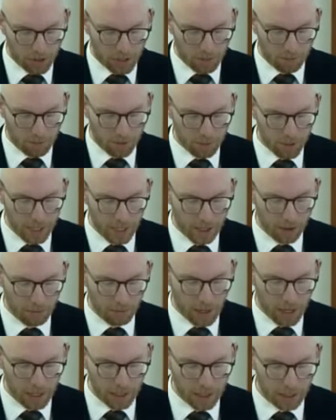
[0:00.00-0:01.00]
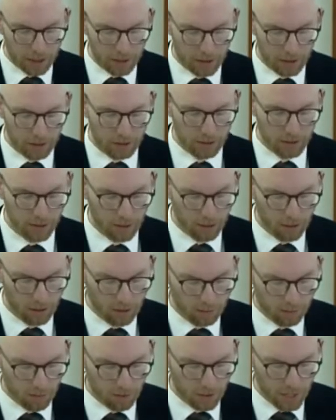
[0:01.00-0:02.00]
for him to be held by it.
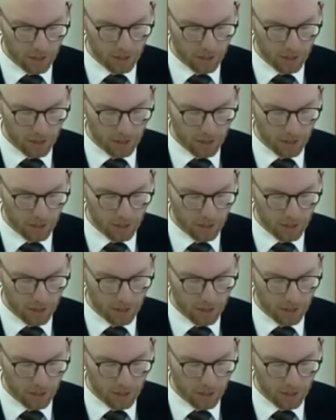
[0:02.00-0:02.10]
For